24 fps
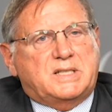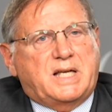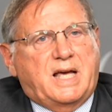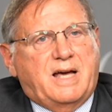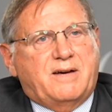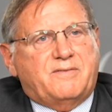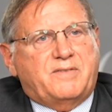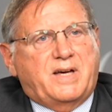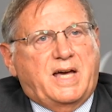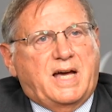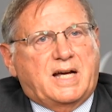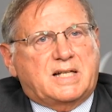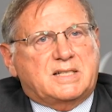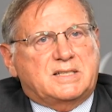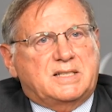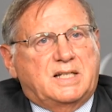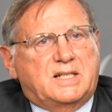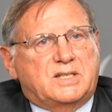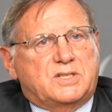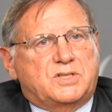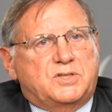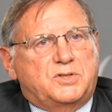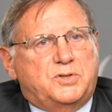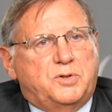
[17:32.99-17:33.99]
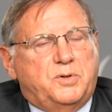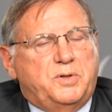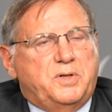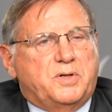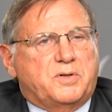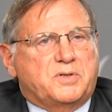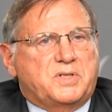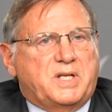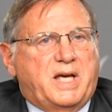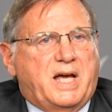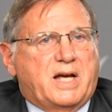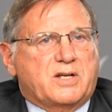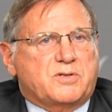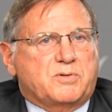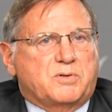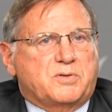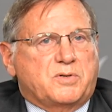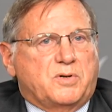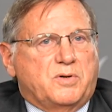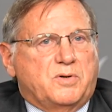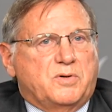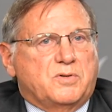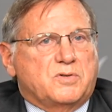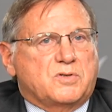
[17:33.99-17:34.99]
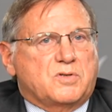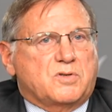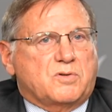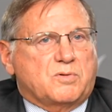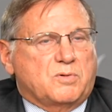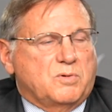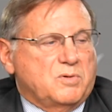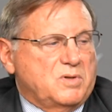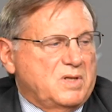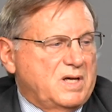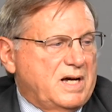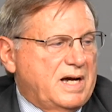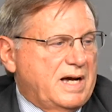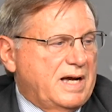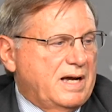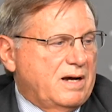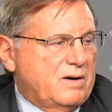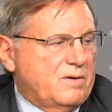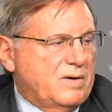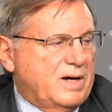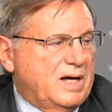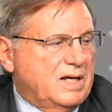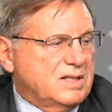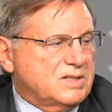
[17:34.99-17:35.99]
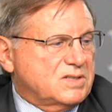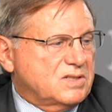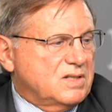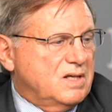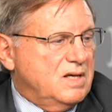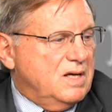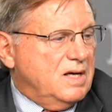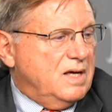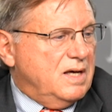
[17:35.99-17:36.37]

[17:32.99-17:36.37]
have access to your tax returns through the IRS,